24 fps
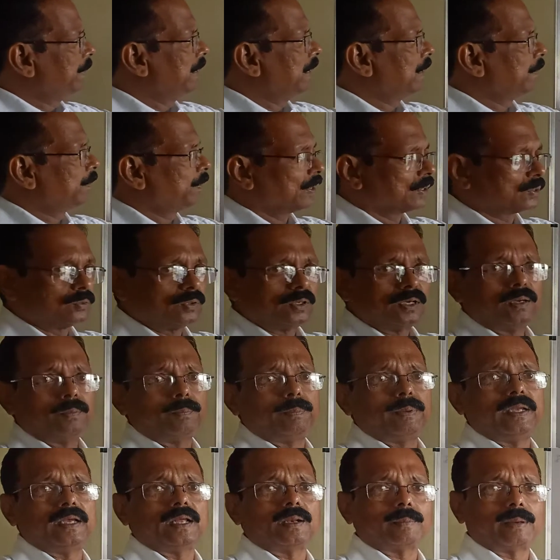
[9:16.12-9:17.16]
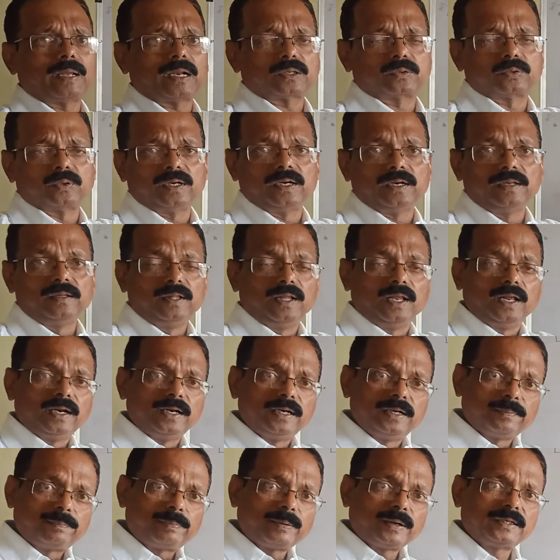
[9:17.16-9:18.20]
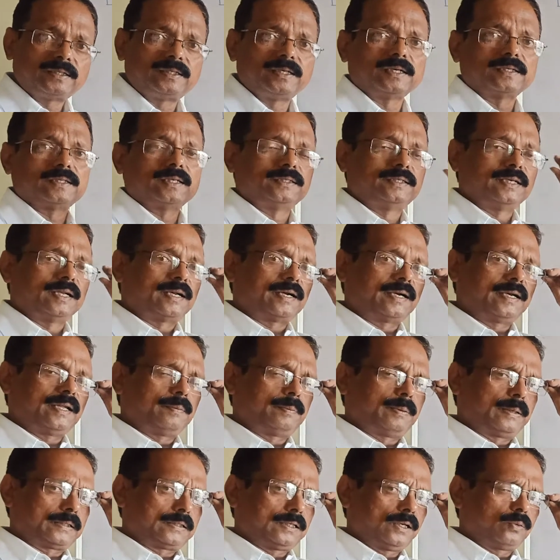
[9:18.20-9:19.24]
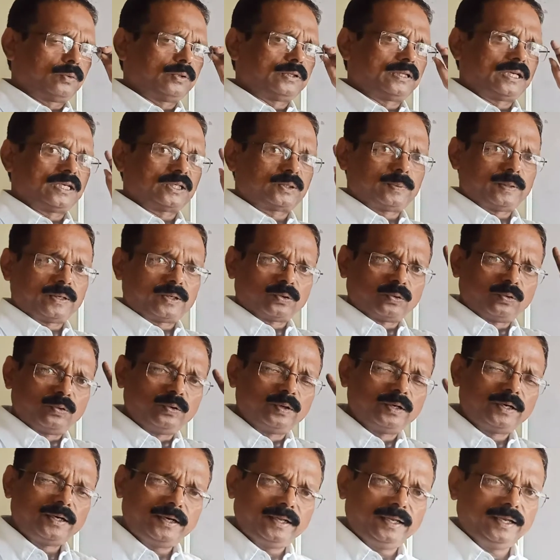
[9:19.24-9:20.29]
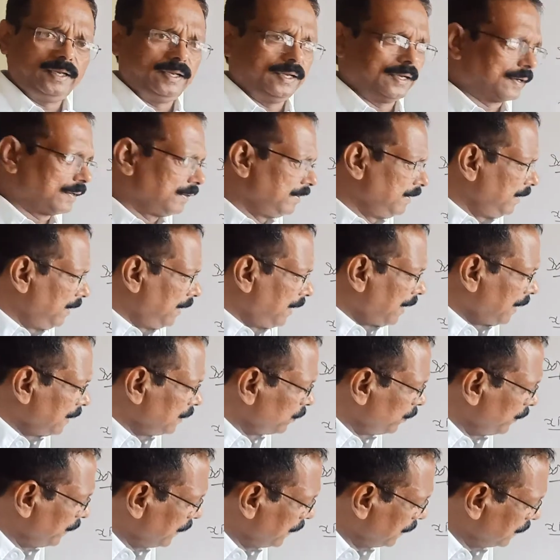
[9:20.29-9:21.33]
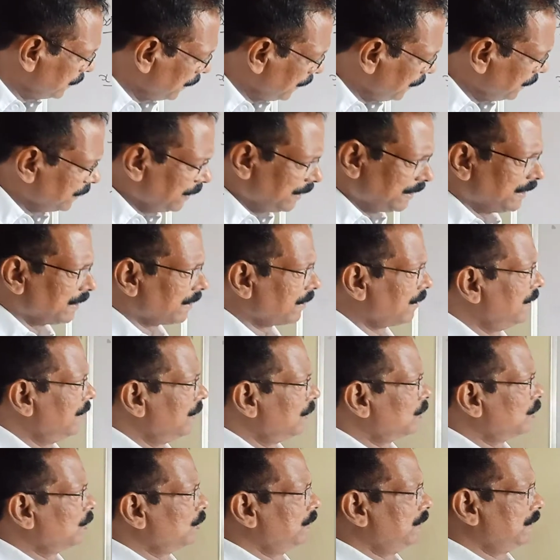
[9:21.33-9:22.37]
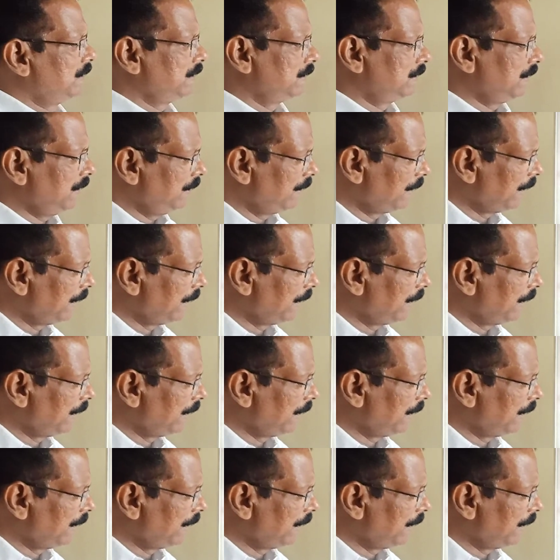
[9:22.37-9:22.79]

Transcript: Pn plus 1, Pn minus 1, differentiate the generating function with respect to t here, and we get the result here. So this is the,